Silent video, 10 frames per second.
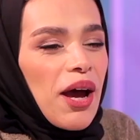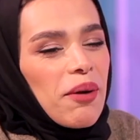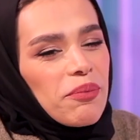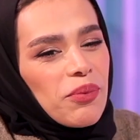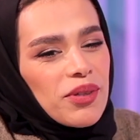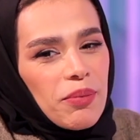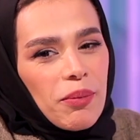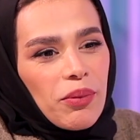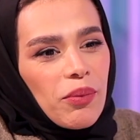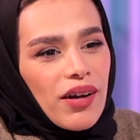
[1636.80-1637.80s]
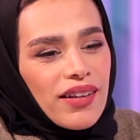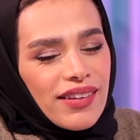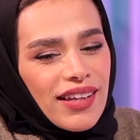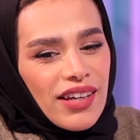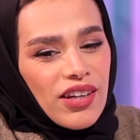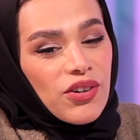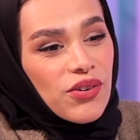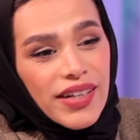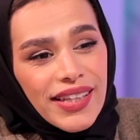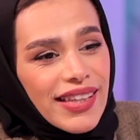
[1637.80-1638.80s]
I mean, most people want like
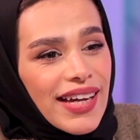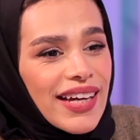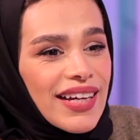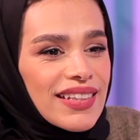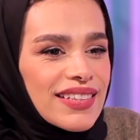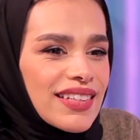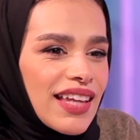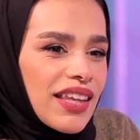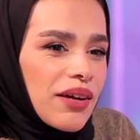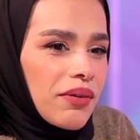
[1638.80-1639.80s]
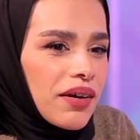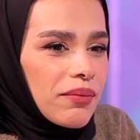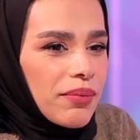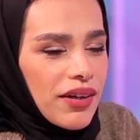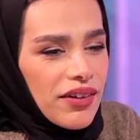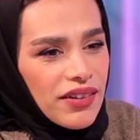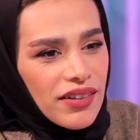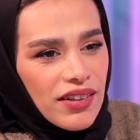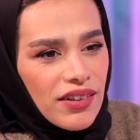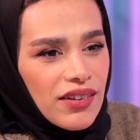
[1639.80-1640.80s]
greenlands and they want better,
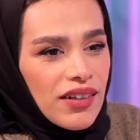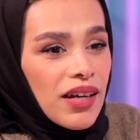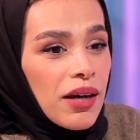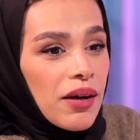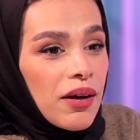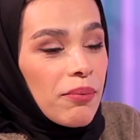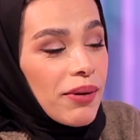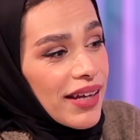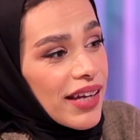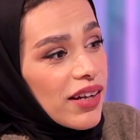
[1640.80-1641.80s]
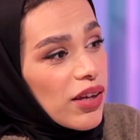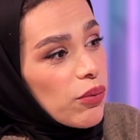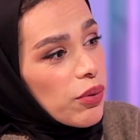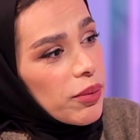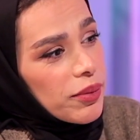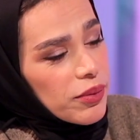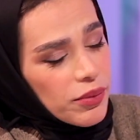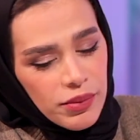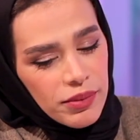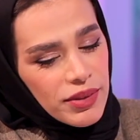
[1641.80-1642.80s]
But again, we
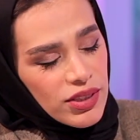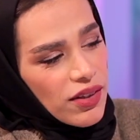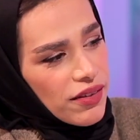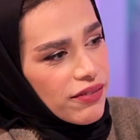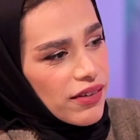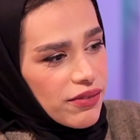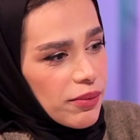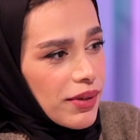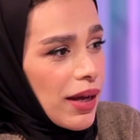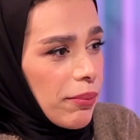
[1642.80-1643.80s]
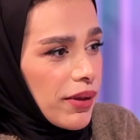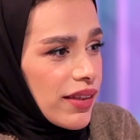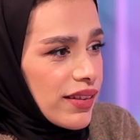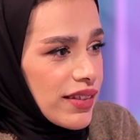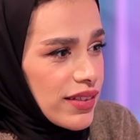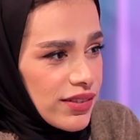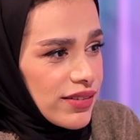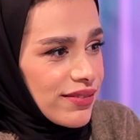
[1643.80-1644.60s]
would miss all the fun from camping in the desert.